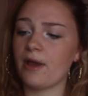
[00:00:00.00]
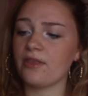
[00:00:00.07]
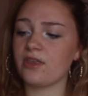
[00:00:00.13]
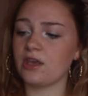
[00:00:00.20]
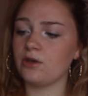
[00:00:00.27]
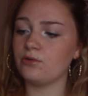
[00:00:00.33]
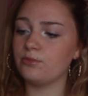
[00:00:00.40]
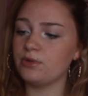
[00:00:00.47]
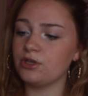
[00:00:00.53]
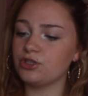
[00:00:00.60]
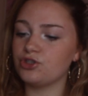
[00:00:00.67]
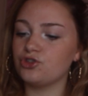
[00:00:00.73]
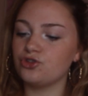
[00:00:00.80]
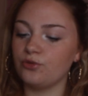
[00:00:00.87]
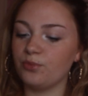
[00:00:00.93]
I think it would be
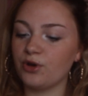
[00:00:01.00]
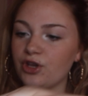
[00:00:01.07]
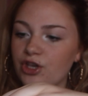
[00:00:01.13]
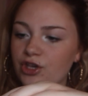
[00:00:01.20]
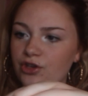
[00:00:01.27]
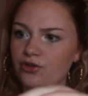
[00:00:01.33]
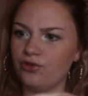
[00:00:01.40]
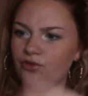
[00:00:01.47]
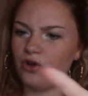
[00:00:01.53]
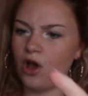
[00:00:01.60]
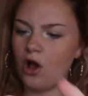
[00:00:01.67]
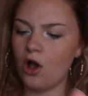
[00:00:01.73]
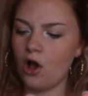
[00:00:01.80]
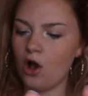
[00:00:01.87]
super cute.